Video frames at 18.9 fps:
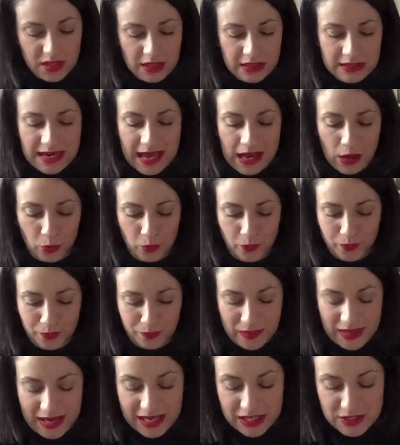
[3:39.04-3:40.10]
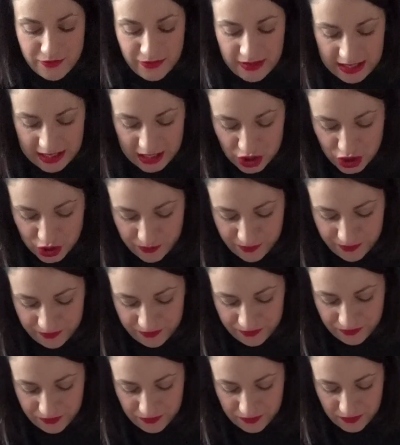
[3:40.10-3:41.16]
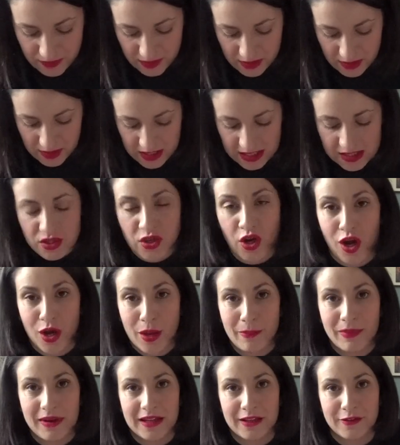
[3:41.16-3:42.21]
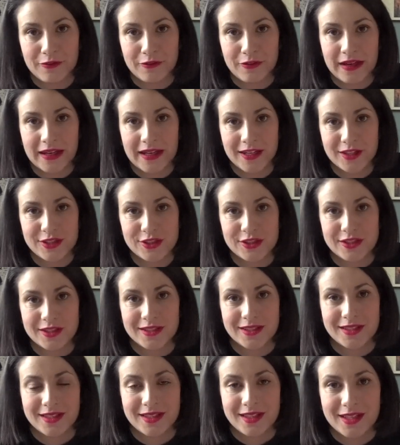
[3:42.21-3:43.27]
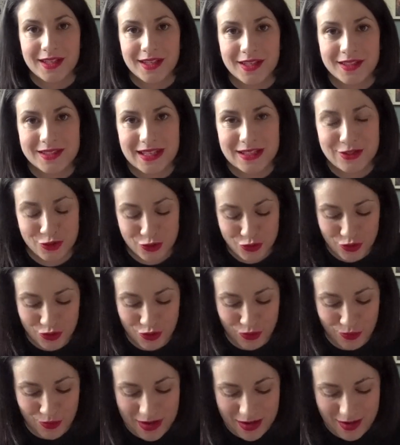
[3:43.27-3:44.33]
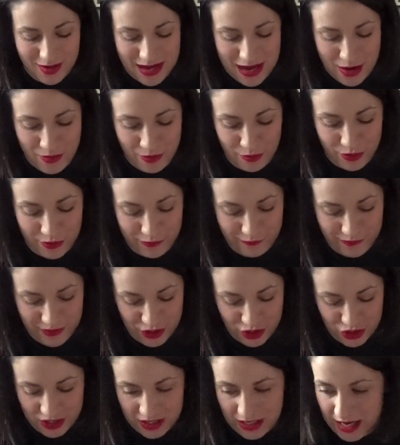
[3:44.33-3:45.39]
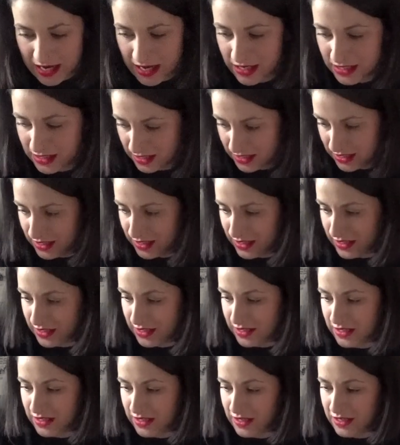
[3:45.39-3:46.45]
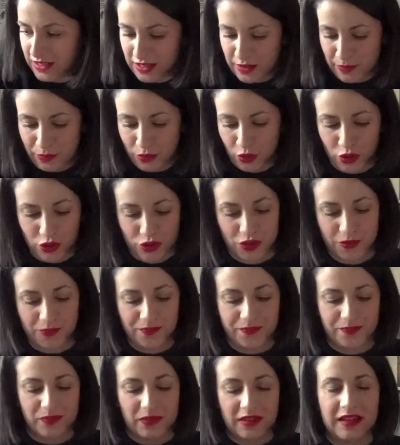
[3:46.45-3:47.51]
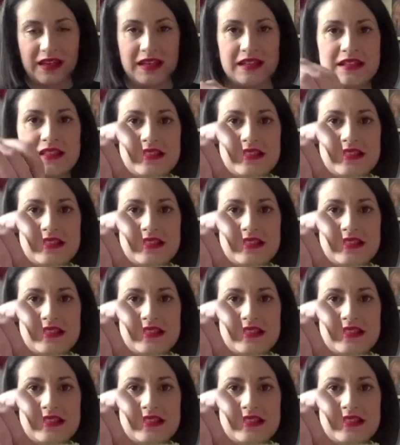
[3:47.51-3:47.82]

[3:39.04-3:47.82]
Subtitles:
now my next finish, it's not a complete finish because I don't know how I'm going to finish it yet, but is